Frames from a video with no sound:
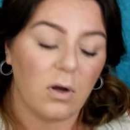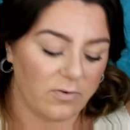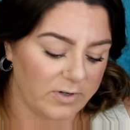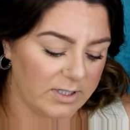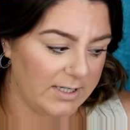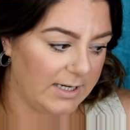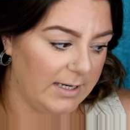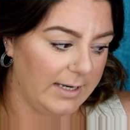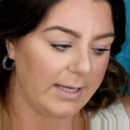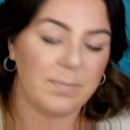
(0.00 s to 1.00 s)
Over the
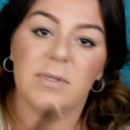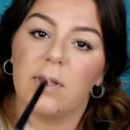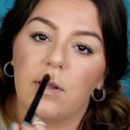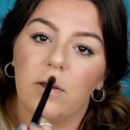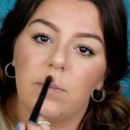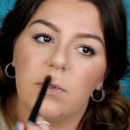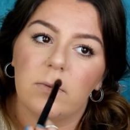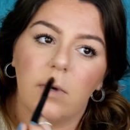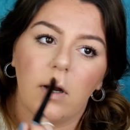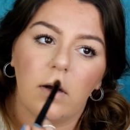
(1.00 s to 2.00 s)
lips, the
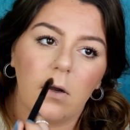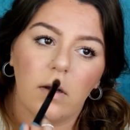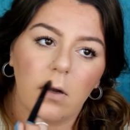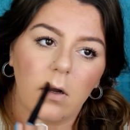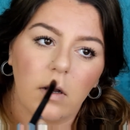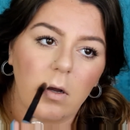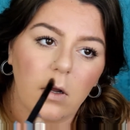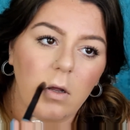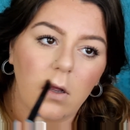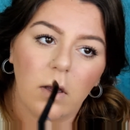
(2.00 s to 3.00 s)
cupid's bow.
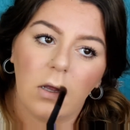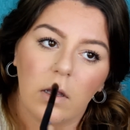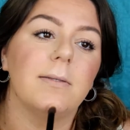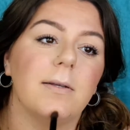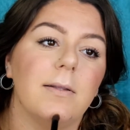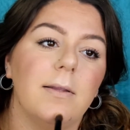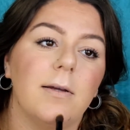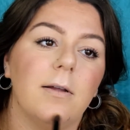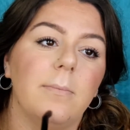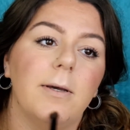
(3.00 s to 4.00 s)
It's a
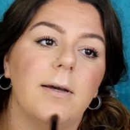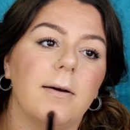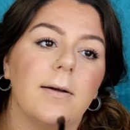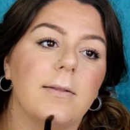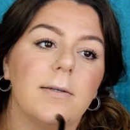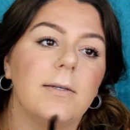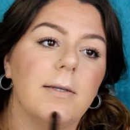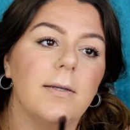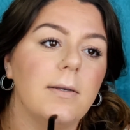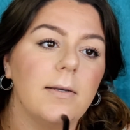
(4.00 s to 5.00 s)
little bit on the
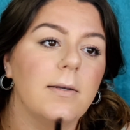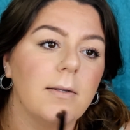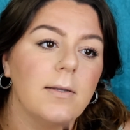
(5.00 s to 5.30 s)
chin.